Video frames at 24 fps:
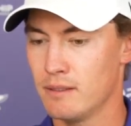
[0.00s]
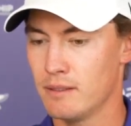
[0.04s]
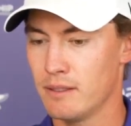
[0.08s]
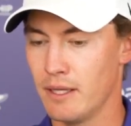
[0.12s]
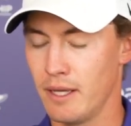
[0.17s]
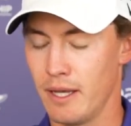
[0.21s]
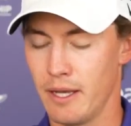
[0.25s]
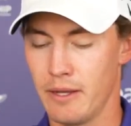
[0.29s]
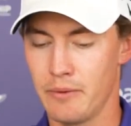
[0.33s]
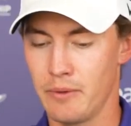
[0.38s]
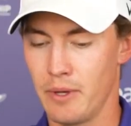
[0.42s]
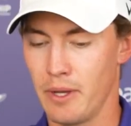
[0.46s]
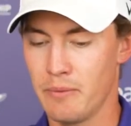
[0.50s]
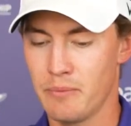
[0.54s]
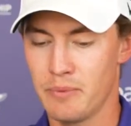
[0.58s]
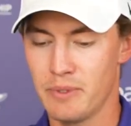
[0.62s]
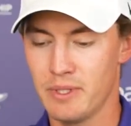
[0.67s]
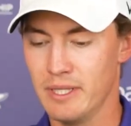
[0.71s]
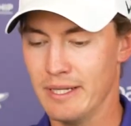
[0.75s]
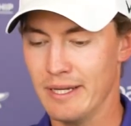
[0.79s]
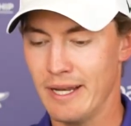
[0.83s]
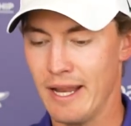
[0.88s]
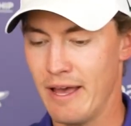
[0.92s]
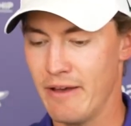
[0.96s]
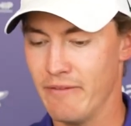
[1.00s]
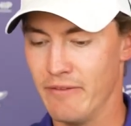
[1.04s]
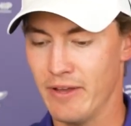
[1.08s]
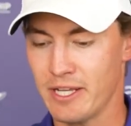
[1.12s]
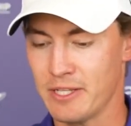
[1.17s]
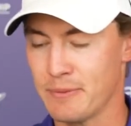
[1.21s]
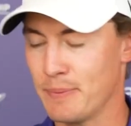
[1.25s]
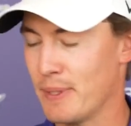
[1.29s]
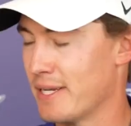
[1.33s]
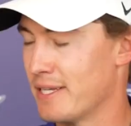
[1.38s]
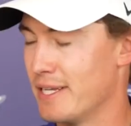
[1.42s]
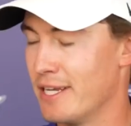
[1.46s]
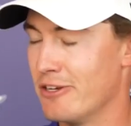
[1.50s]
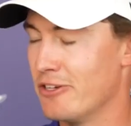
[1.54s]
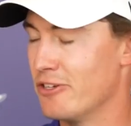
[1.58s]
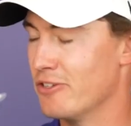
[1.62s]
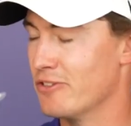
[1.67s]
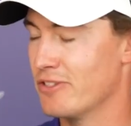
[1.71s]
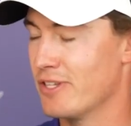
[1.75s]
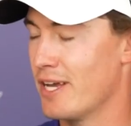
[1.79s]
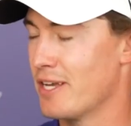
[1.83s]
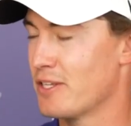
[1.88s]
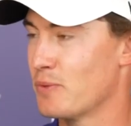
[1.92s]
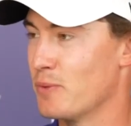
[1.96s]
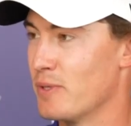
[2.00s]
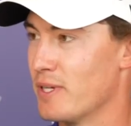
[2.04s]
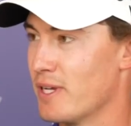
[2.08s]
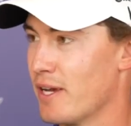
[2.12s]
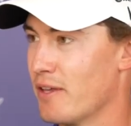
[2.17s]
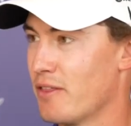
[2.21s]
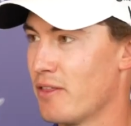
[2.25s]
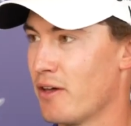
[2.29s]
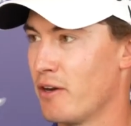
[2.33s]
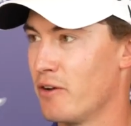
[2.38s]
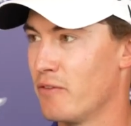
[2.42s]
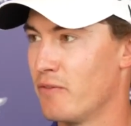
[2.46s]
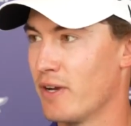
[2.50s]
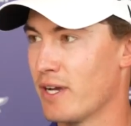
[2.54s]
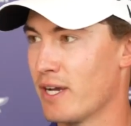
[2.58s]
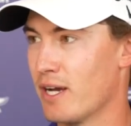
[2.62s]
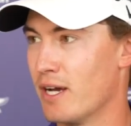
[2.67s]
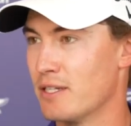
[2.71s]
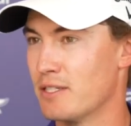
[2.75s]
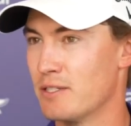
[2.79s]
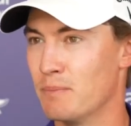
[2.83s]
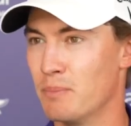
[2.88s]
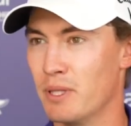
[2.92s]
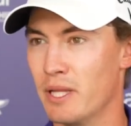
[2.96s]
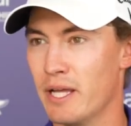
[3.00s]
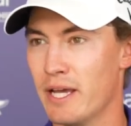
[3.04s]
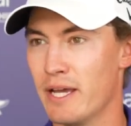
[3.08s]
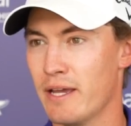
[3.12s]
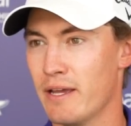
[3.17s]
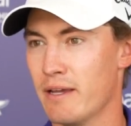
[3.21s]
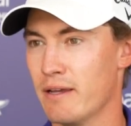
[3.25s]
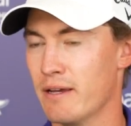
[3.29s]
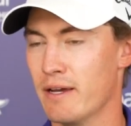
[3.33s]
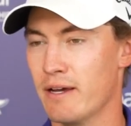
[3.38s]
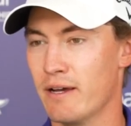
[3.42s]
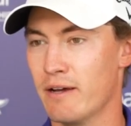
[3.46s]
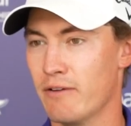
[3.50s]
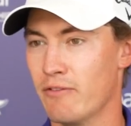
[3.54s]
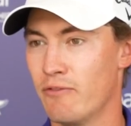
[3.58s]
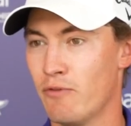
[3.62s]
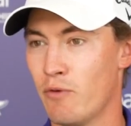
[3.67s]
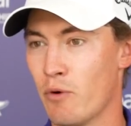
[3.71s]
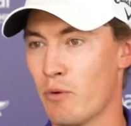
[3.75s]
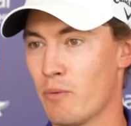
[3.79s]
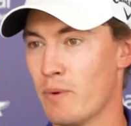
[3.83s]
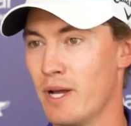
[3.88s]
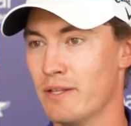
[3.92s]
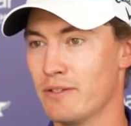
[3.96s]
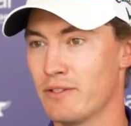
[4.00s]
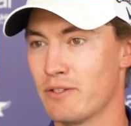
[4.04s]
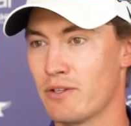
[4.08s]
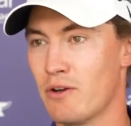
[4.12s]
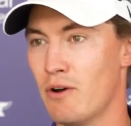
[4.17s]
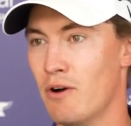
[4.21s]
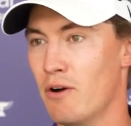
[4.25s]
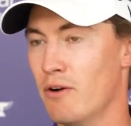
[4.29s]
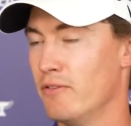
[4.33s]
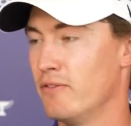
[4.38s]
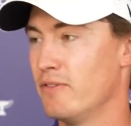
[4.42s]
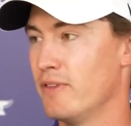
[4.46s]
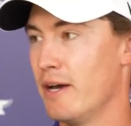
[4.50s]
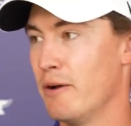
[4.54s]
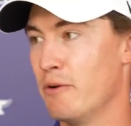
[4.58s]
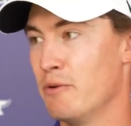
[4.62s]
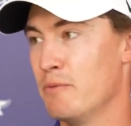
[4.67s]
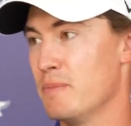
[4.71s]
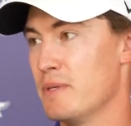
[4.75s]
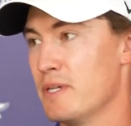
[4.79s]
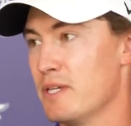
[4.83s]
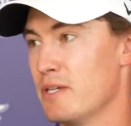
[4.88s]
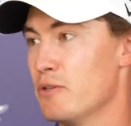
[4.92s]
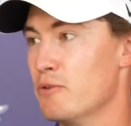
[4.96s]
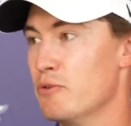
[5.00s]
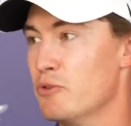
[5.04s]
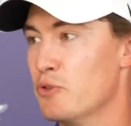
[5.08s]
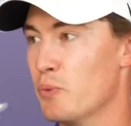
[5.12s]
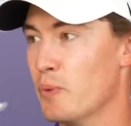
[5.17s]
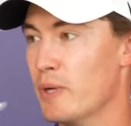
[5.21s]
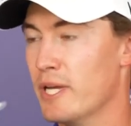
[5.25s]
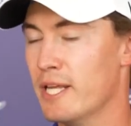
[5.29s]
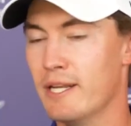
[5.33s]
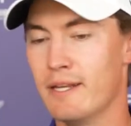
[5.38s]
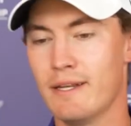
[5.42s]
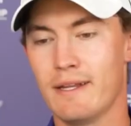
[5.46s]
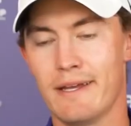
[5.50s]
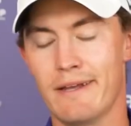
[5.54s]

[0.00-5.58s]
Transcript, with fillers: Yeah, I, I really didn't have expectations last week. I thought if I got to play uh, four rounds of golf, that would be a huge win.